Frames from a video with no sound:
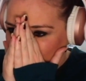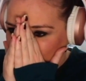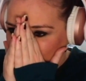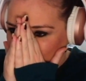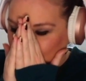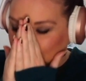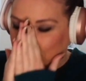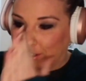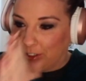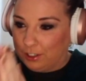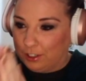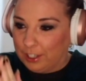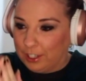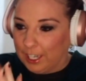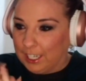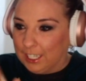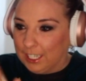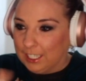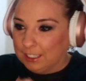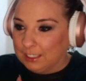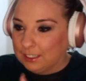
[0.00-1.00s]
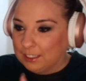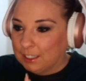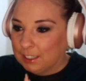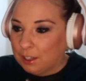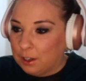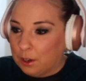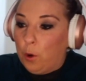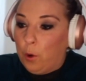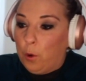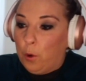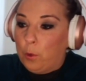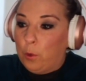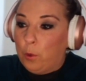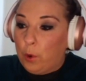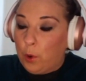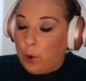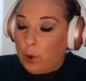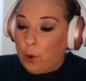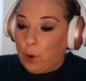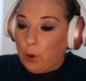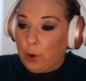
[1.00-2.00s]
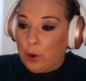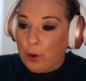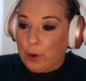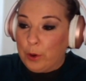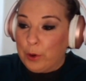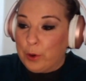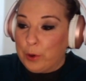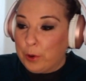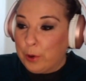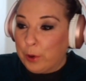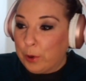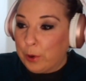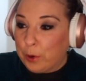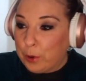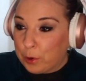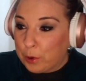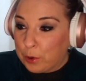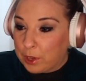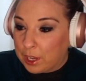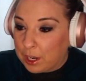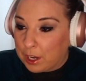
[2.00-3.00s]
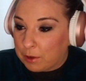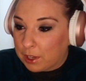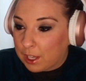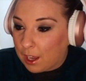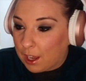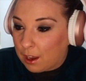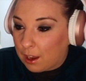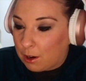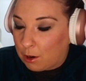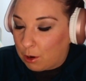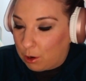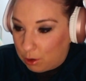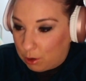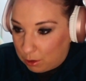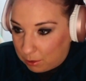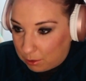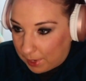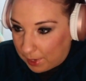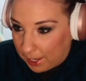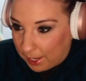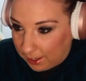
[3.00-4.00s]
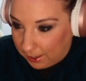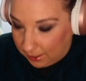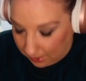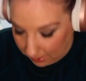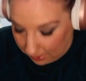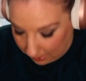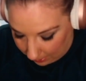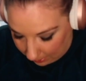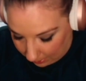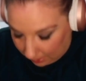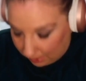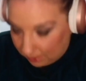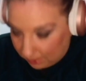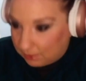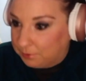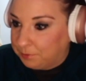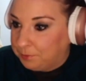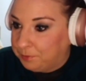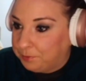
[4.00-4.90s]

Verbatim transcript: up chills, you guys. Woo! Here we go. Oh my god.